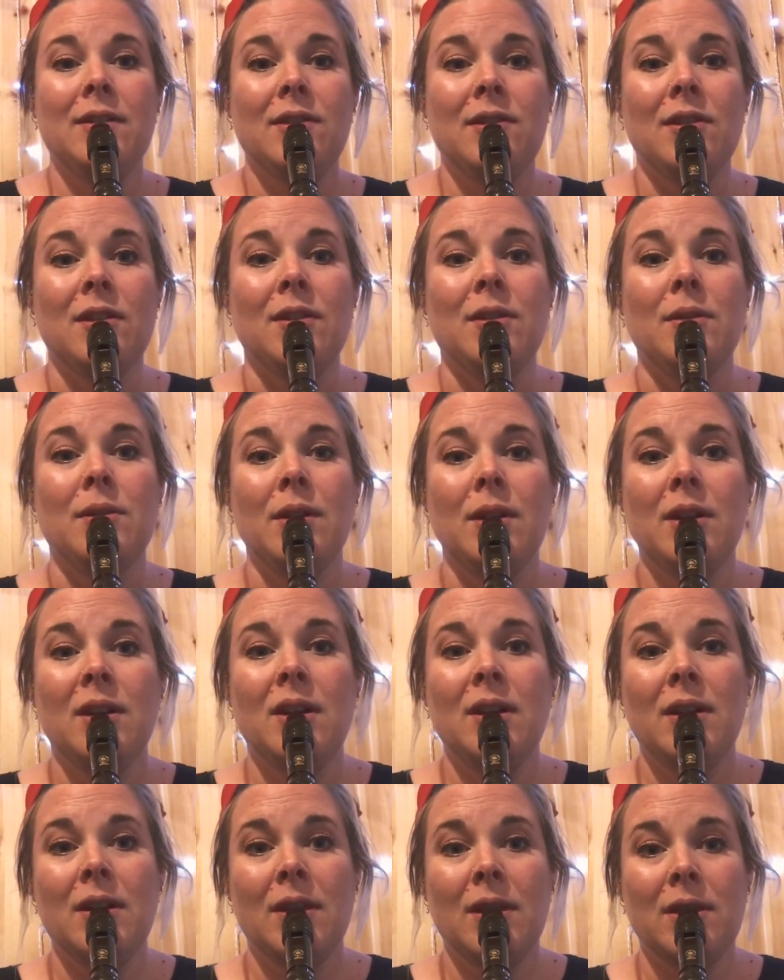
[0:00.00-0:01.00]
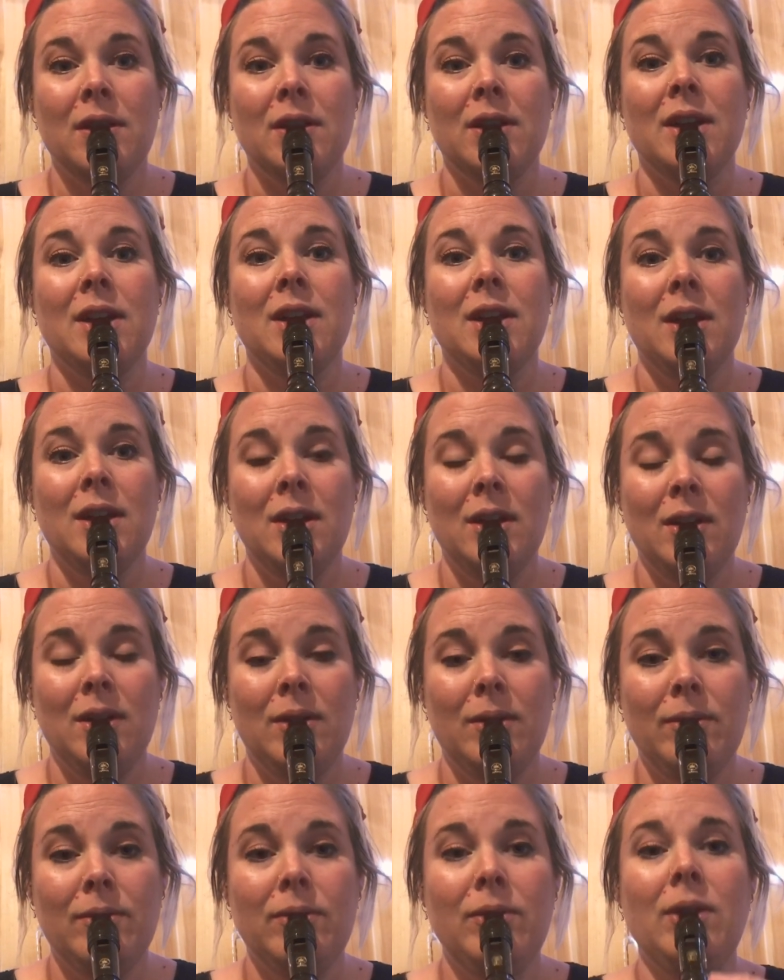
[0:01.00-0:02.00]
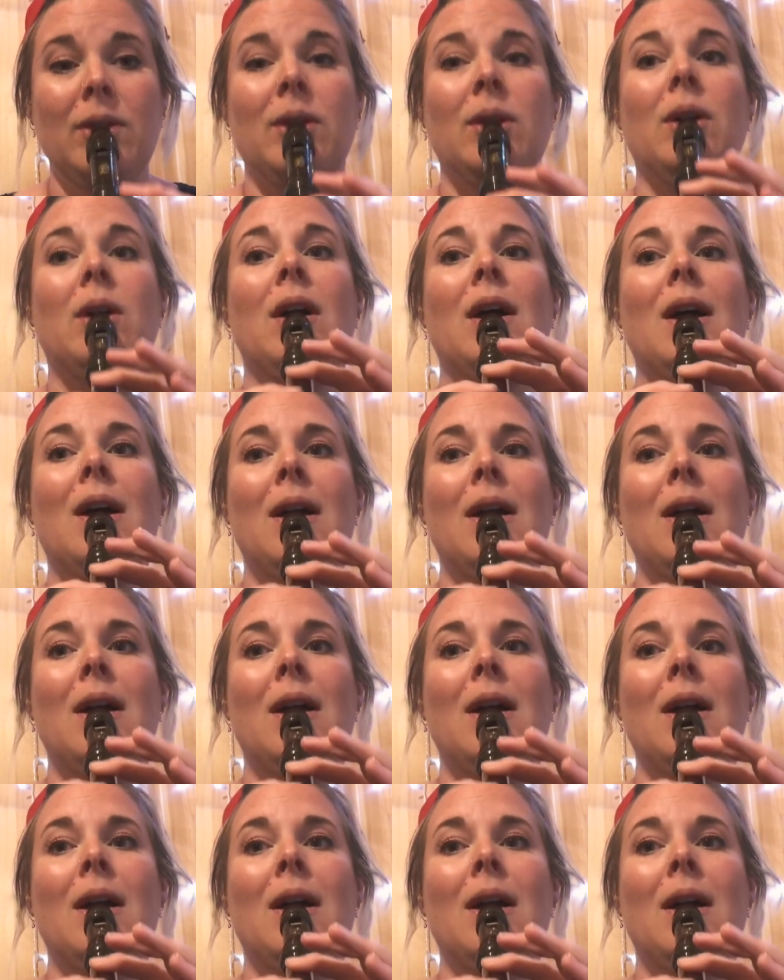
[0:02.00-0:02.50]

two, three, four.